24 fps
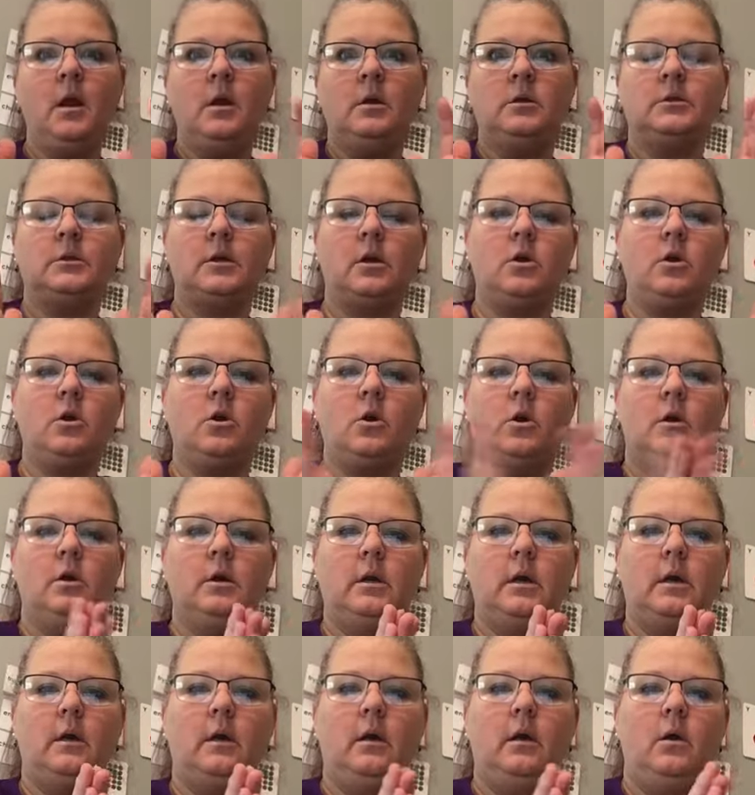So you're going
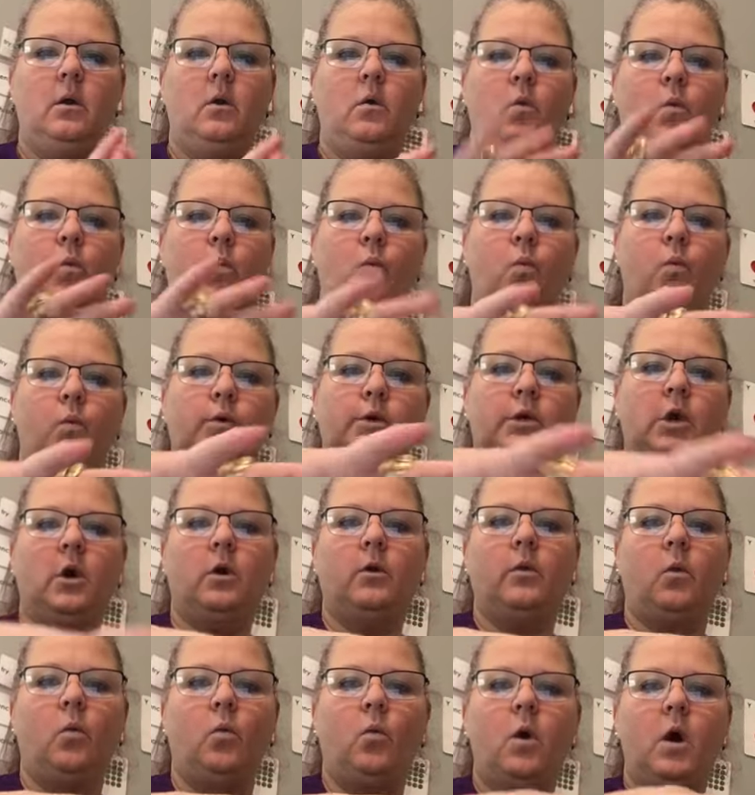to
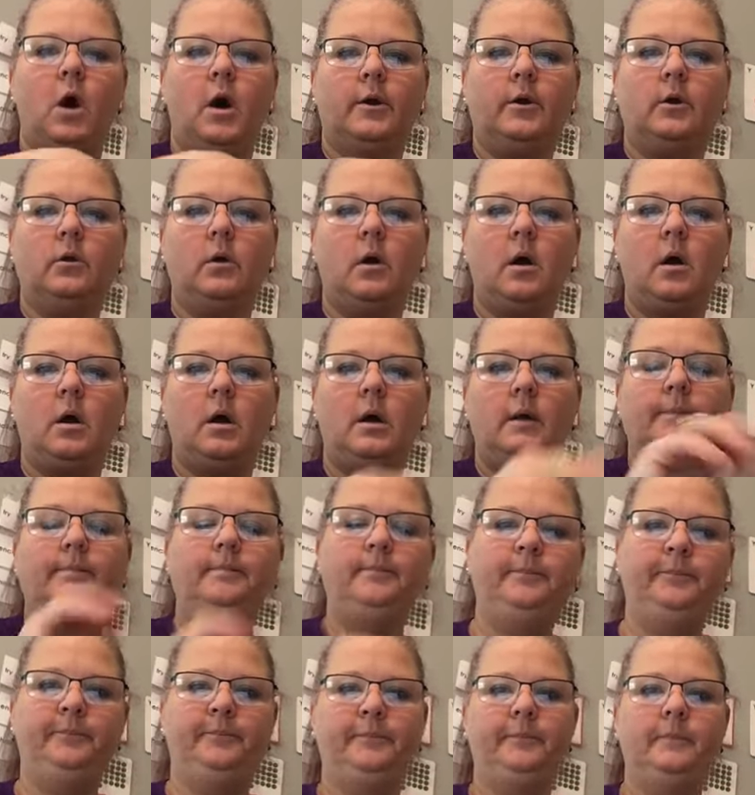turn the water on.
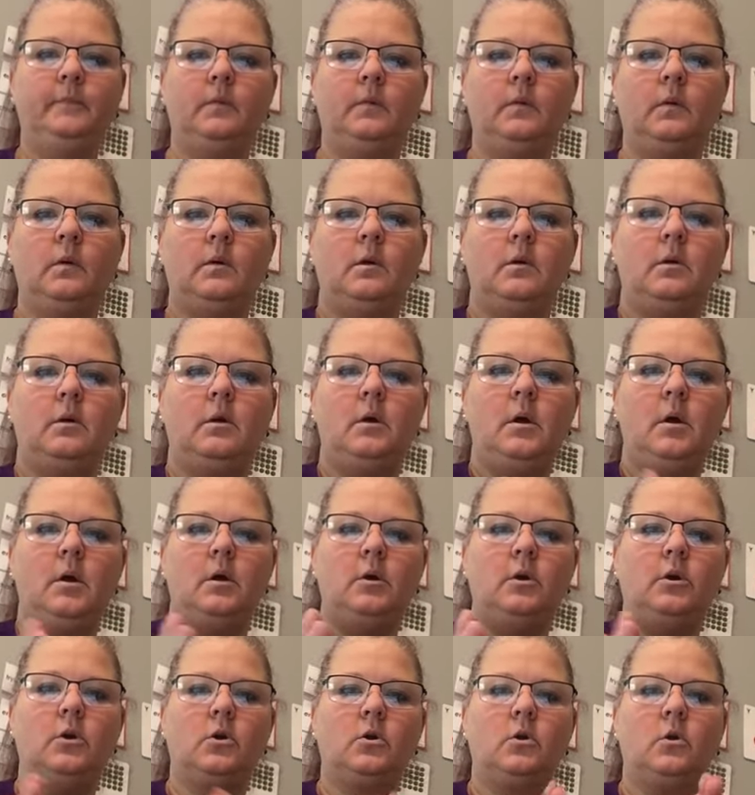
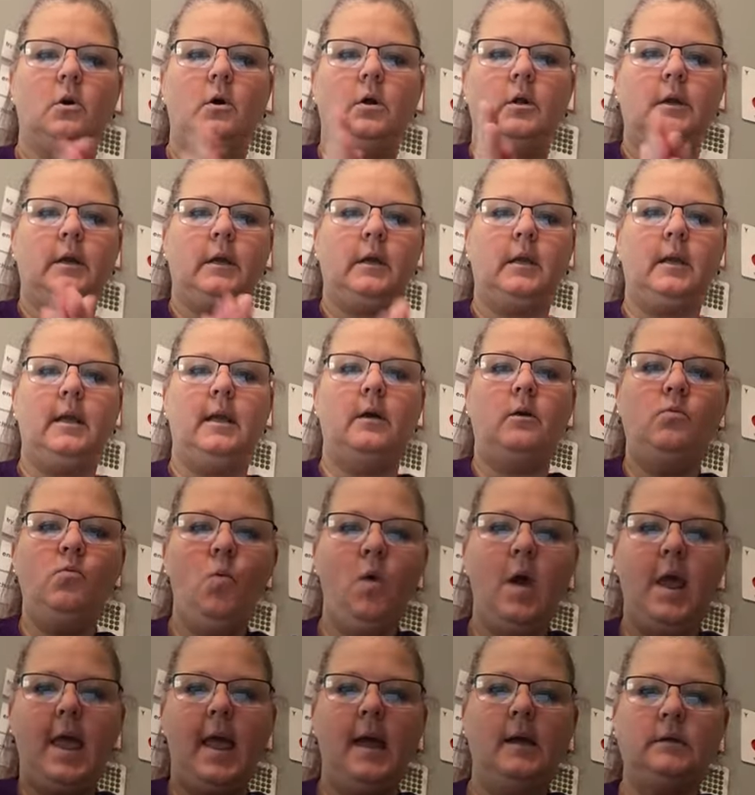You're going to get them
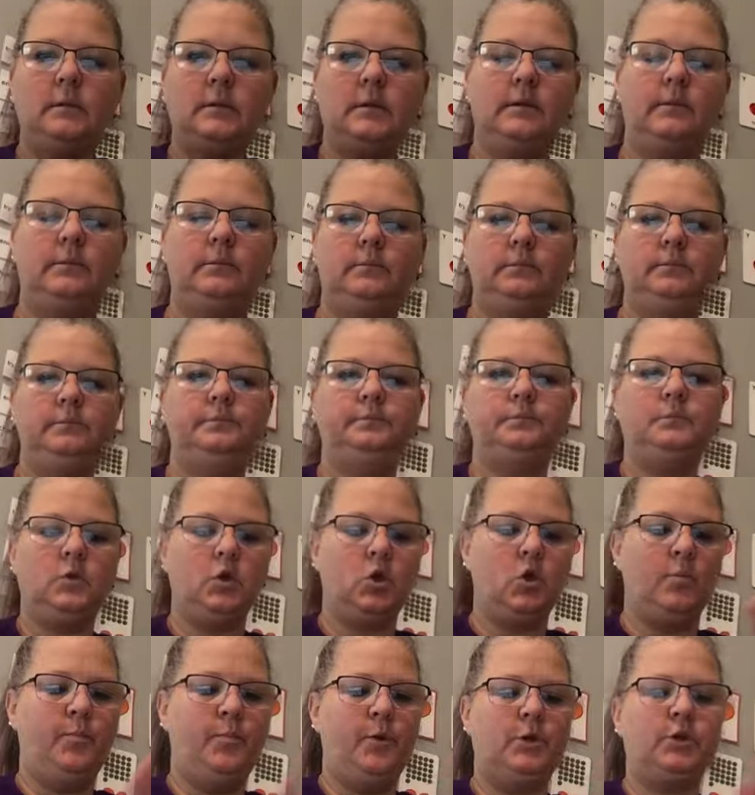wet. You're
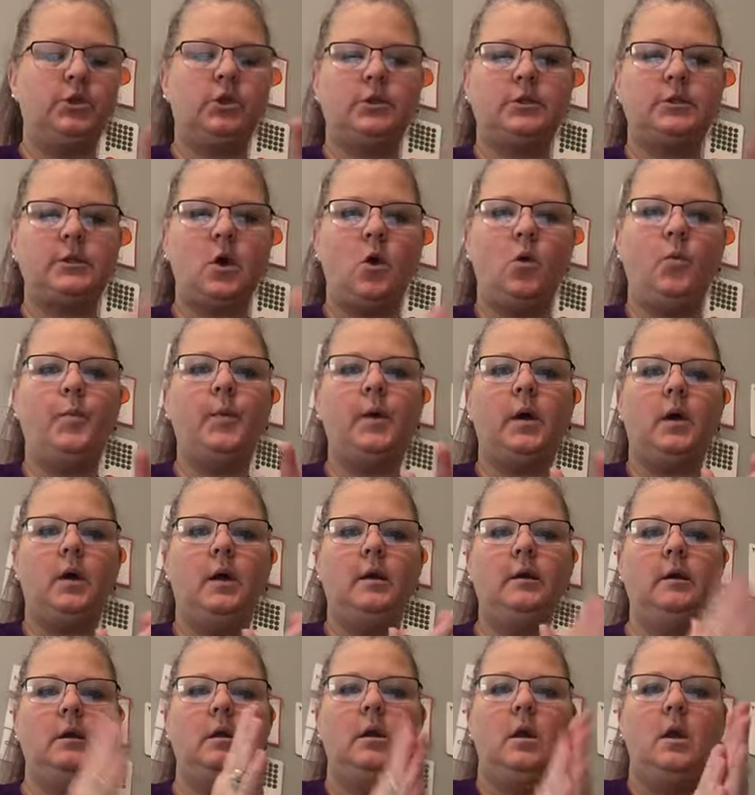going to put your soap
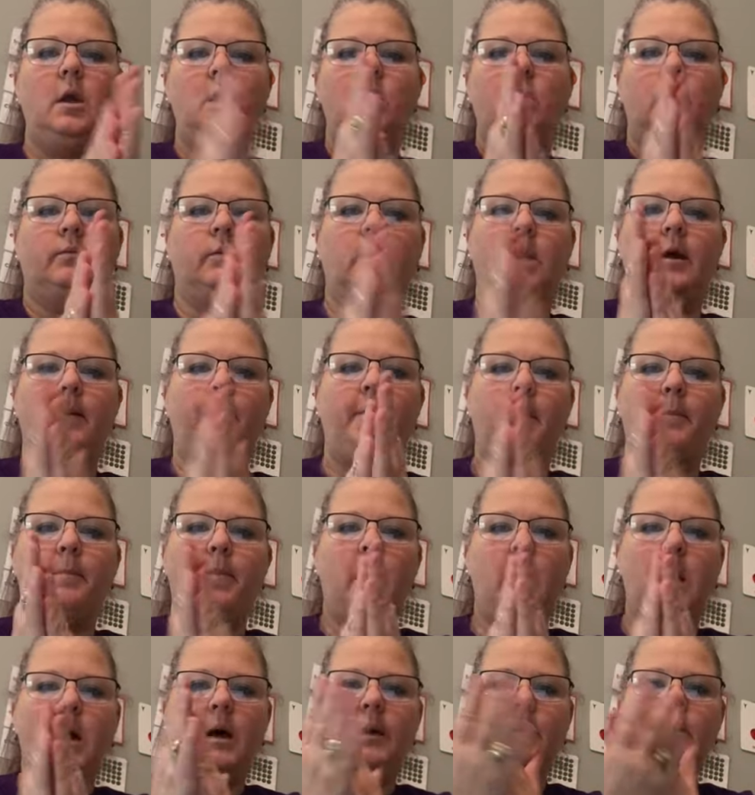on. Rub the
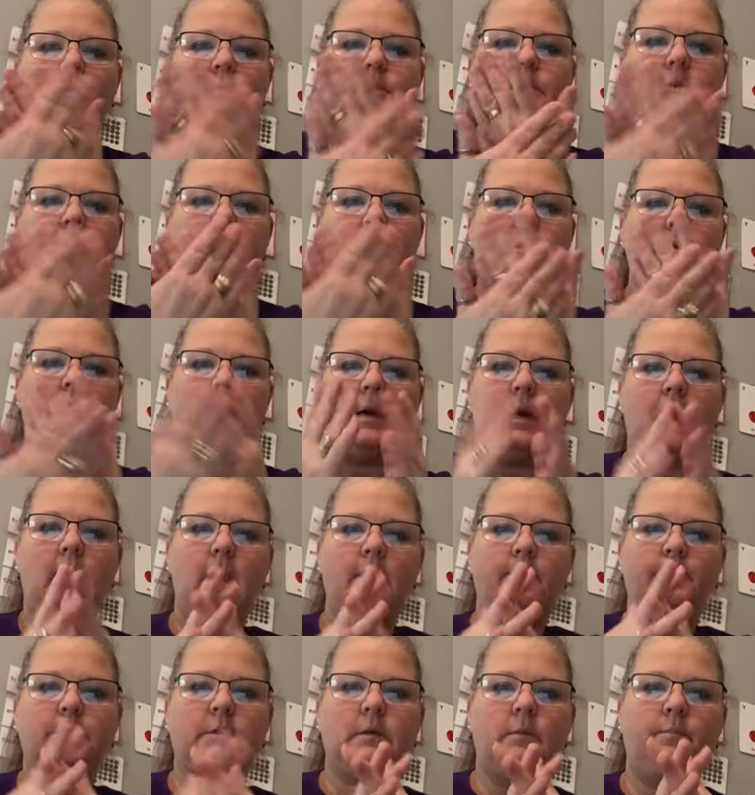bottoms, the
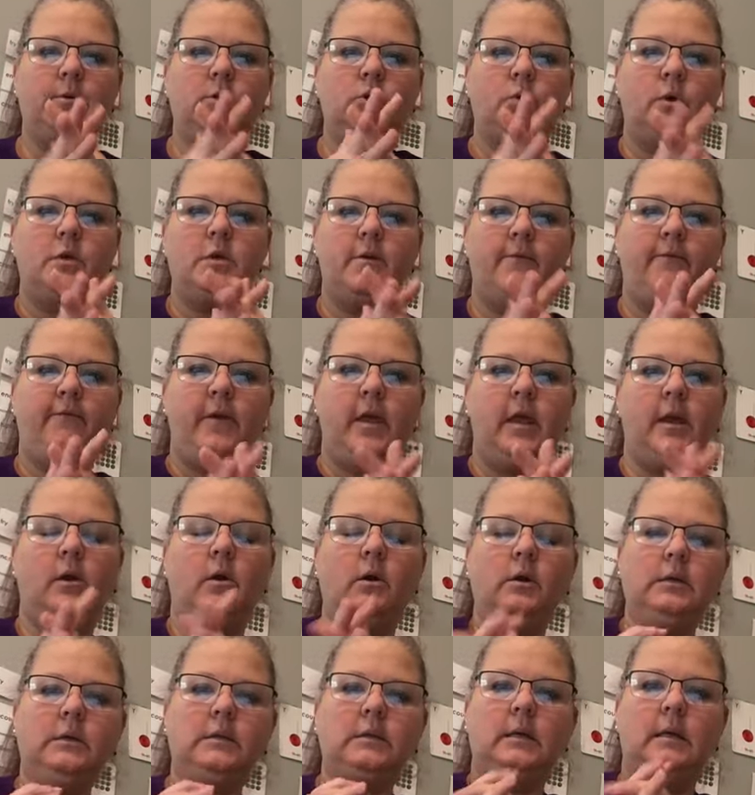tops, in between your
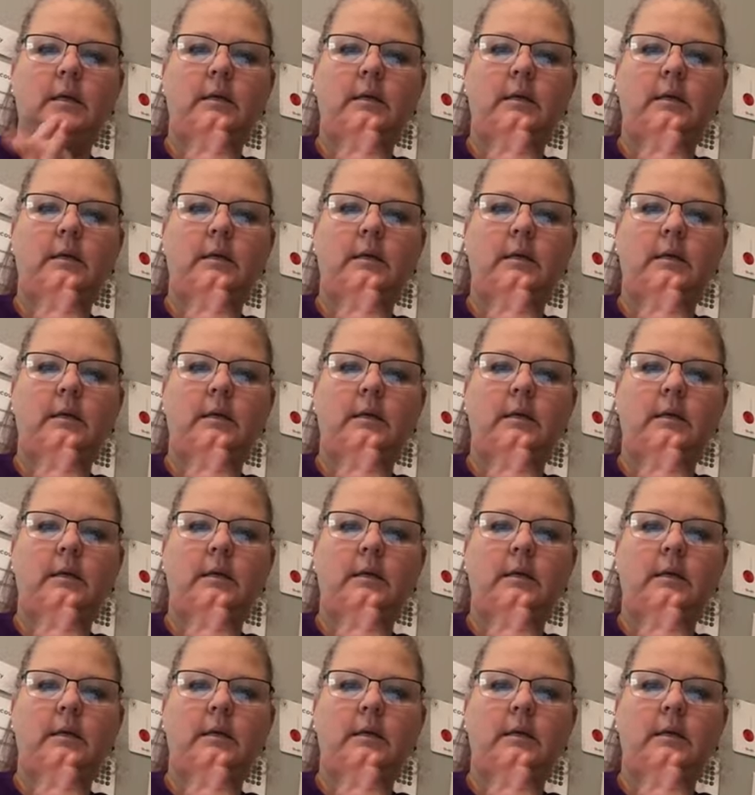fingers.